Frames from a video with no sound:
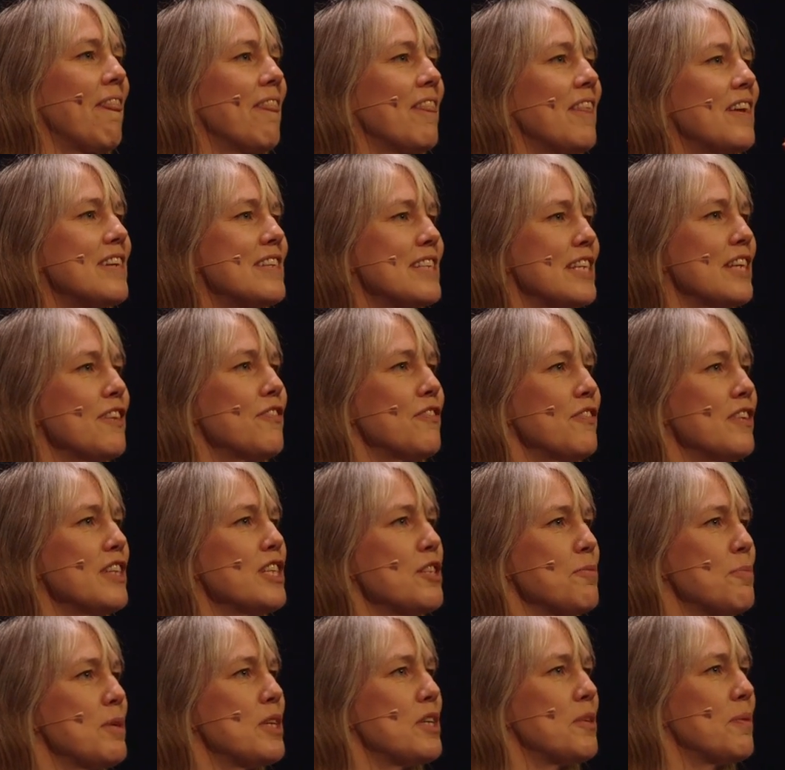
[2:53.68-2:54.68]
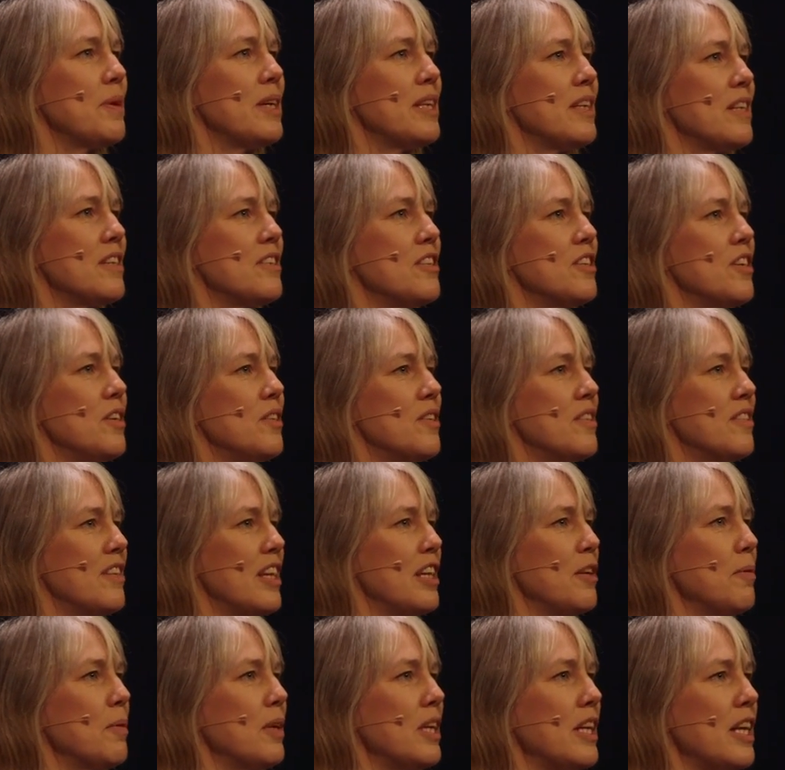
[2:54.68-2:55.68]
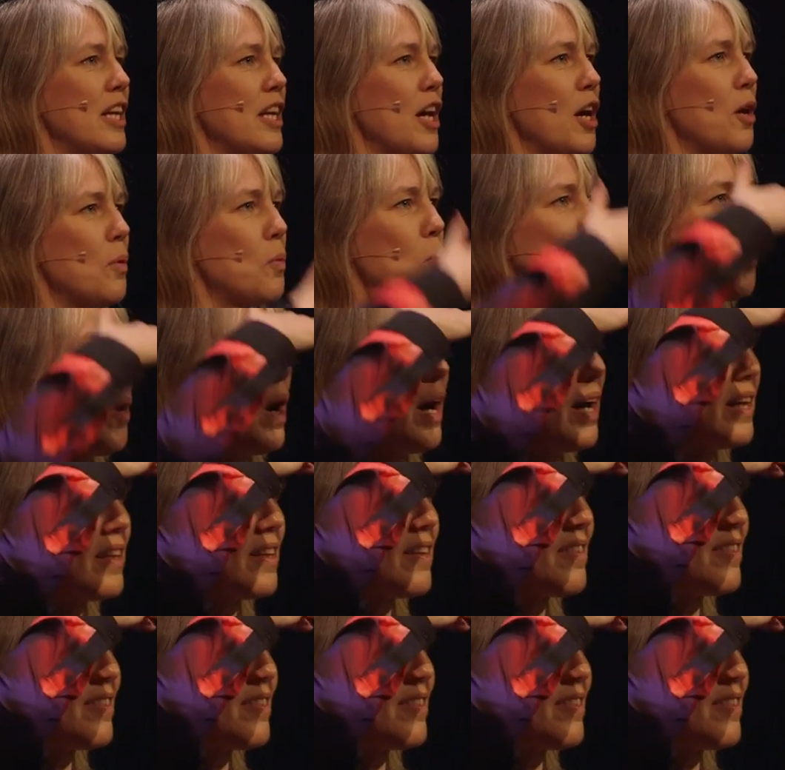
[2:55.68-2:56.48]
The difference between the two, does anyone know why